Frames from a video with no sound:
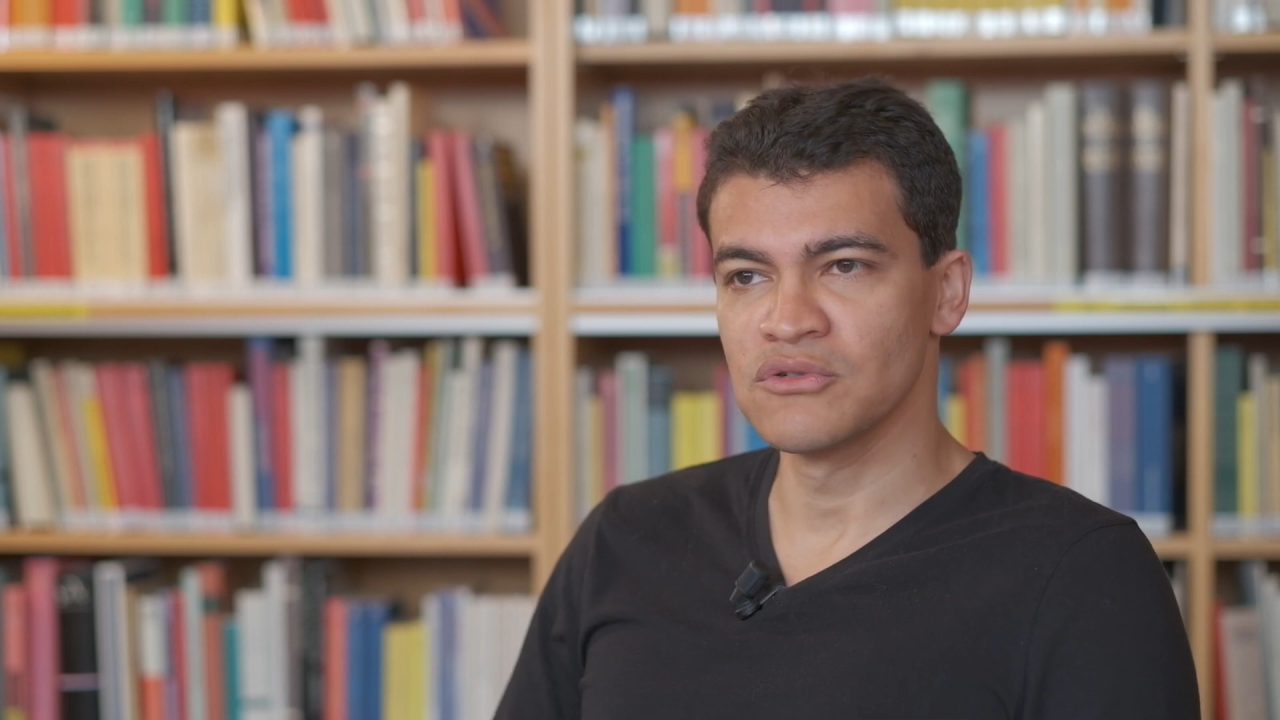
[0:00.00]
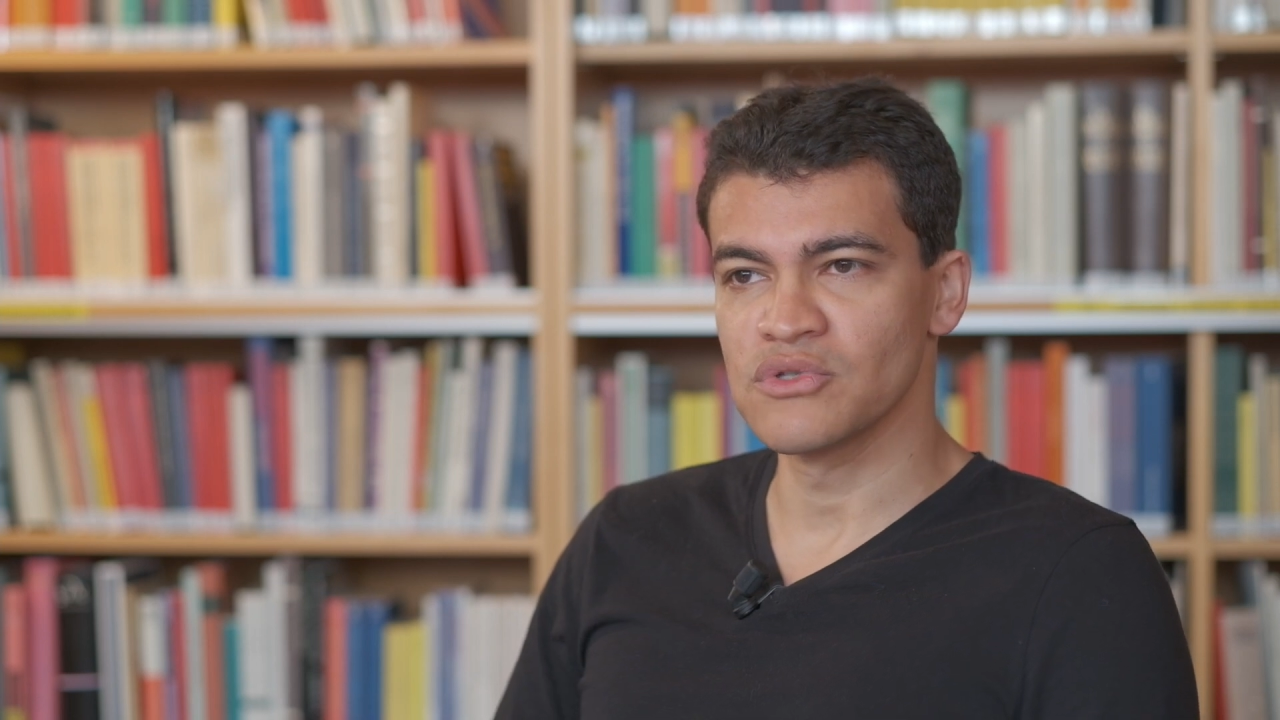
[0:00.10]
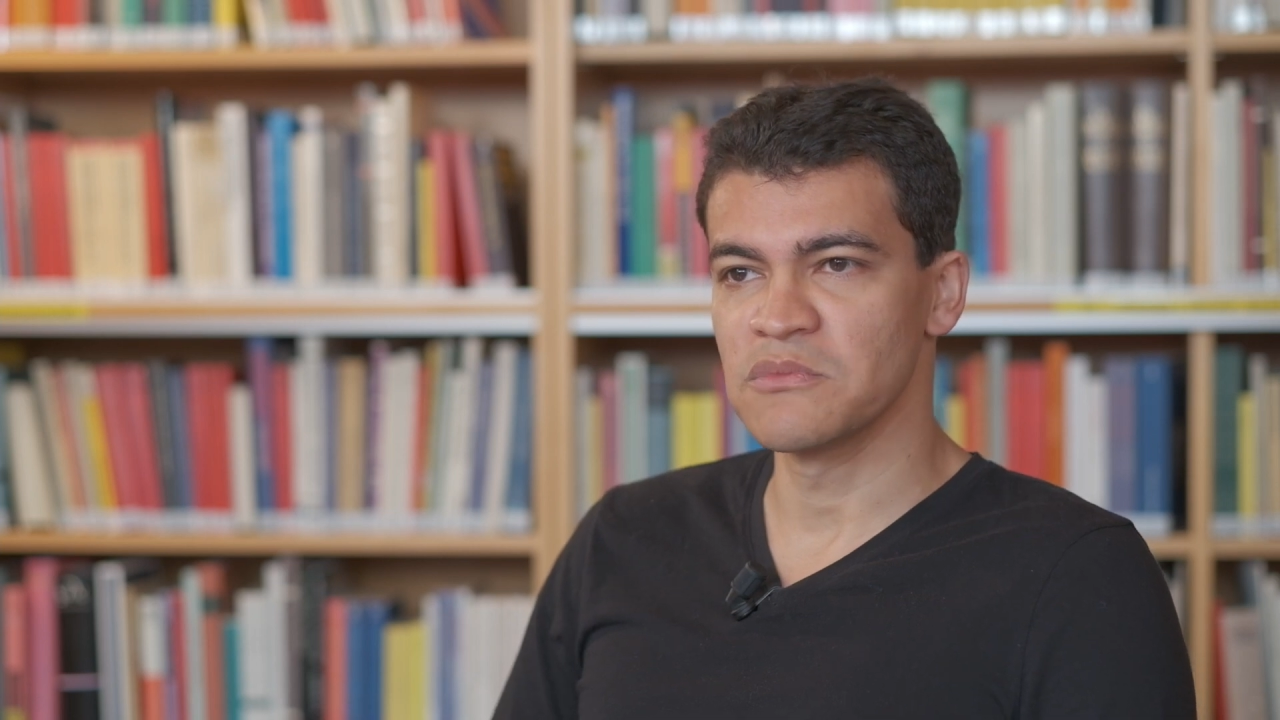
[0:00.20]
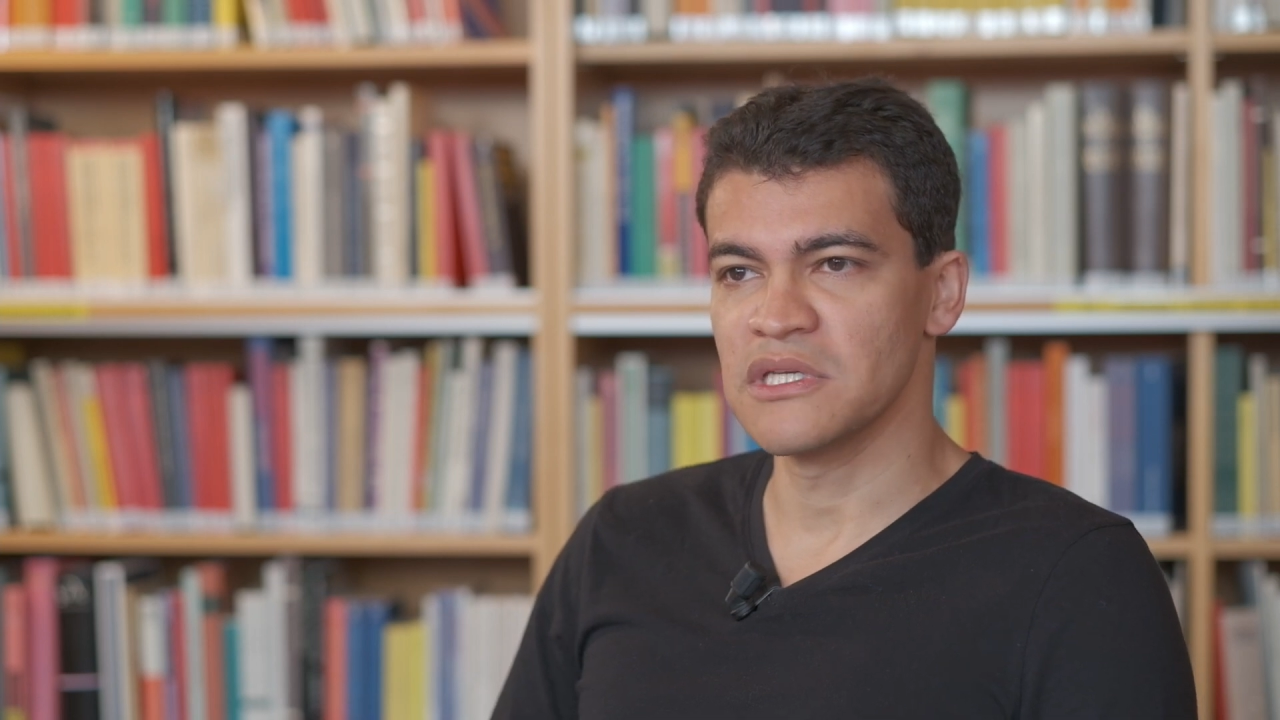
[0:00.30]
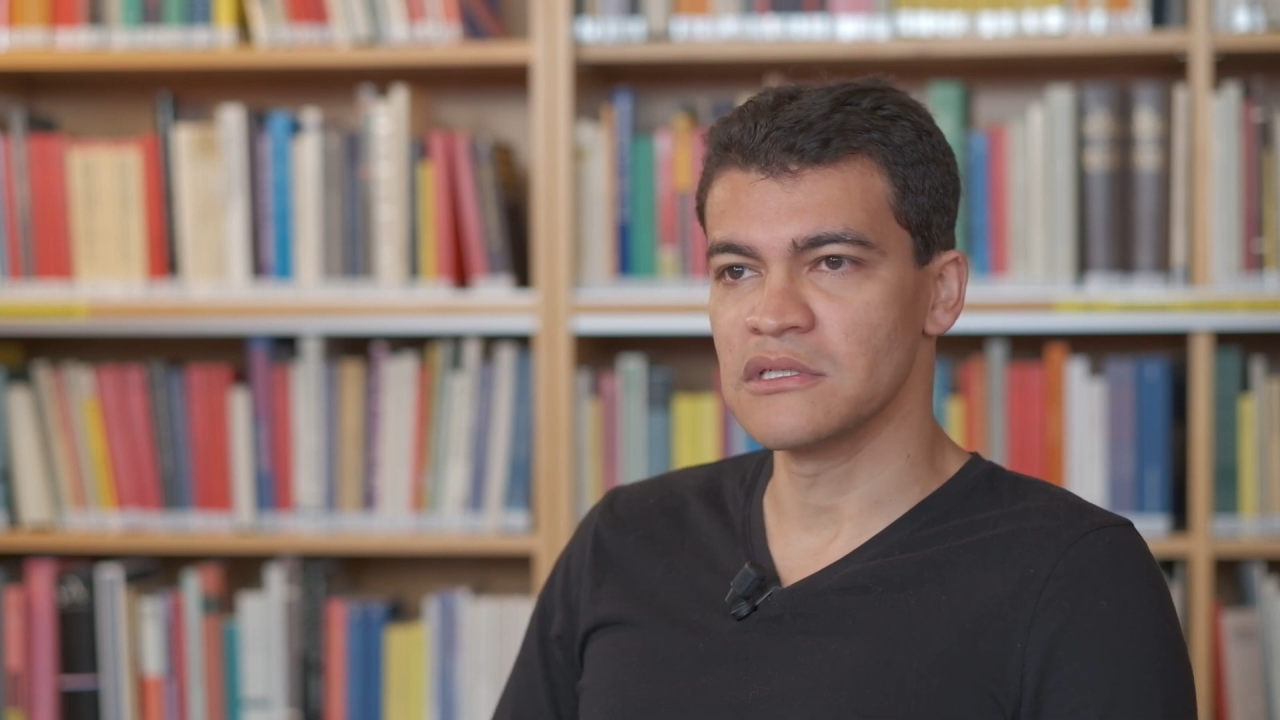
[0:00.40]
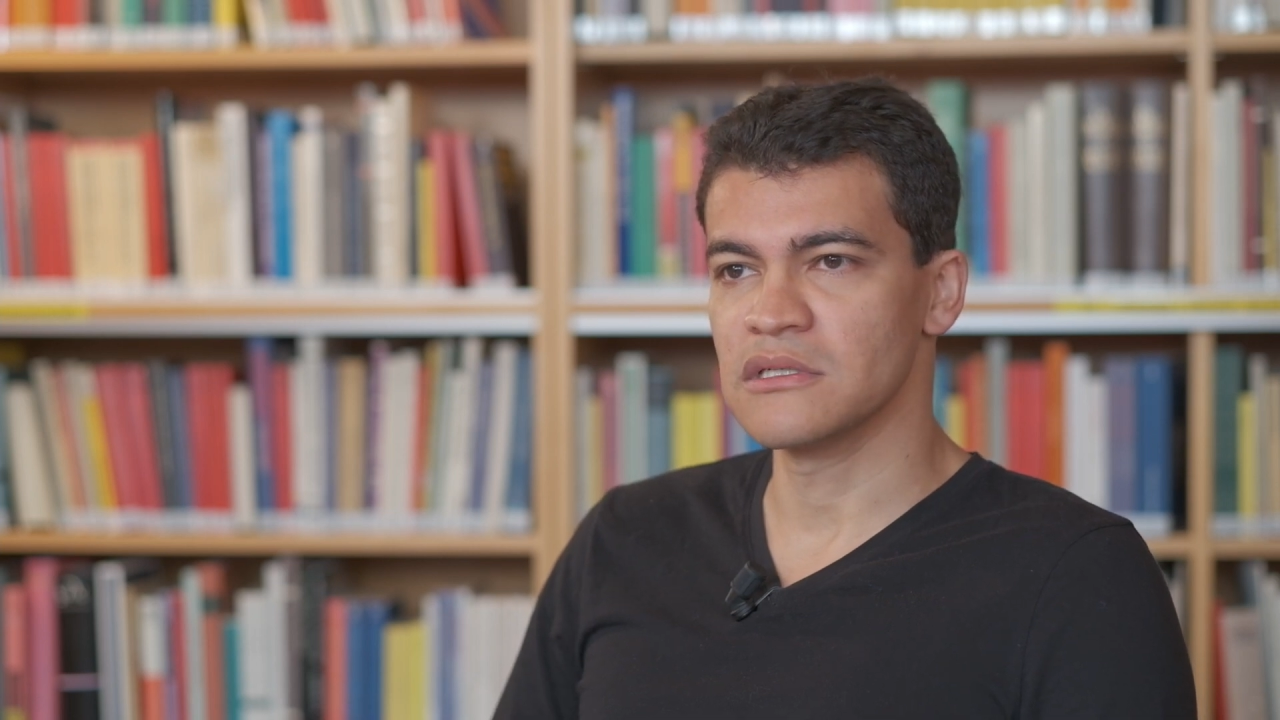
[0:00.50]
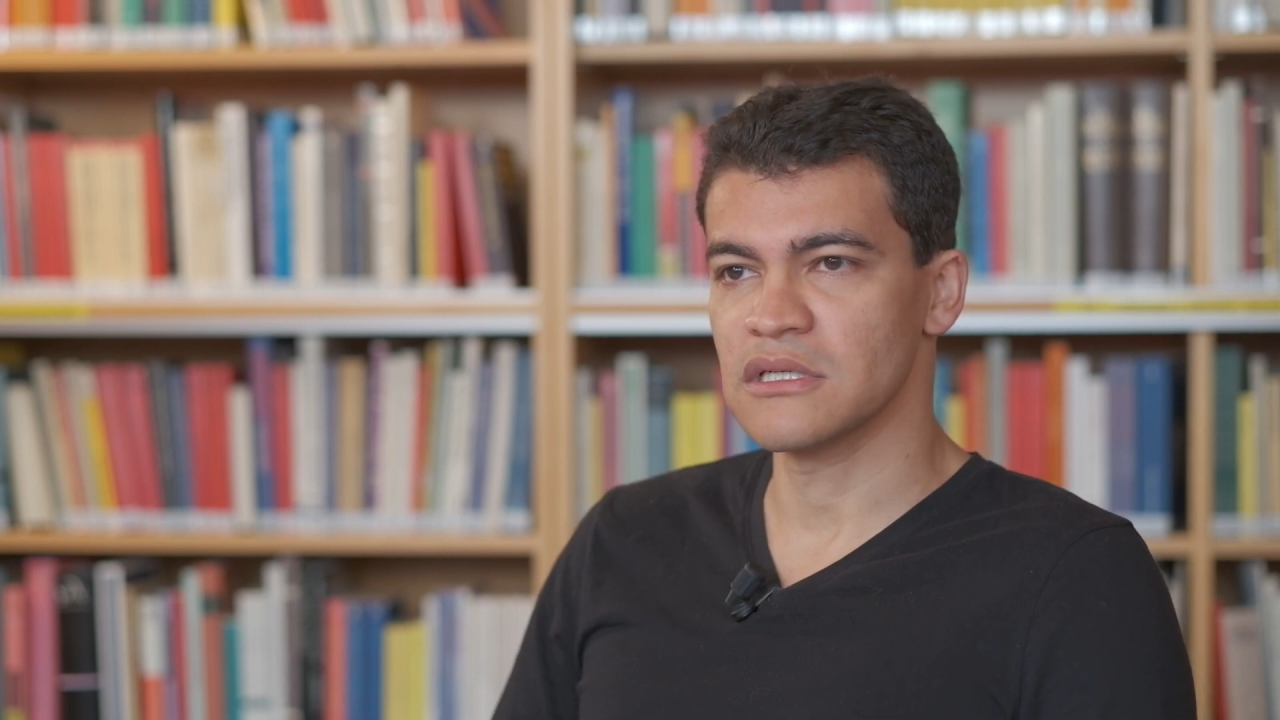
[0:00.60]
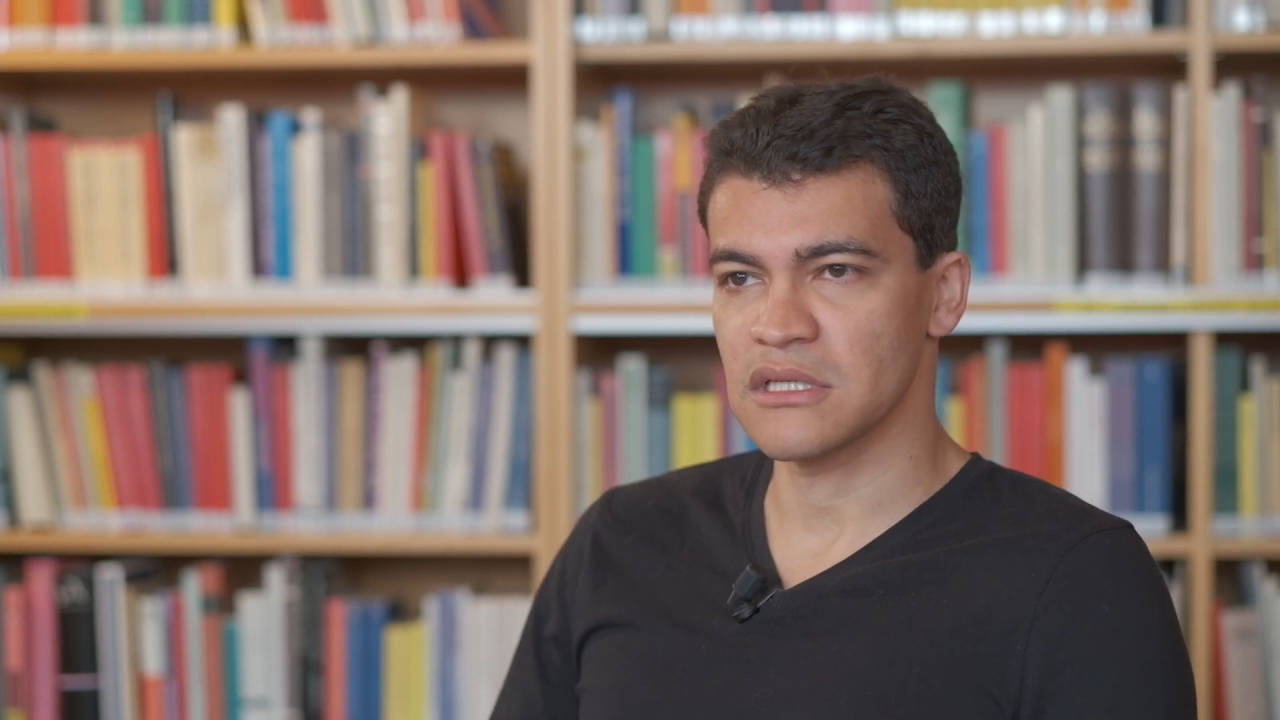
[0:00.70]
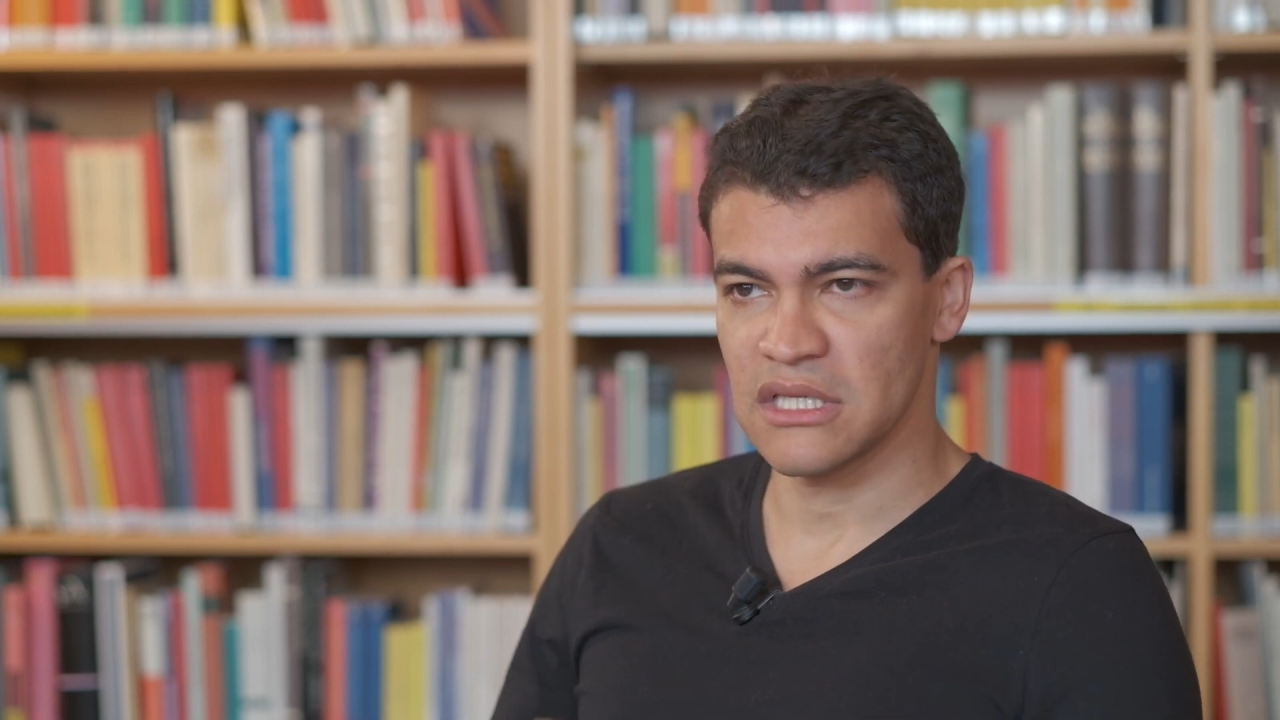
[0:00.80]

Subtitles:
news media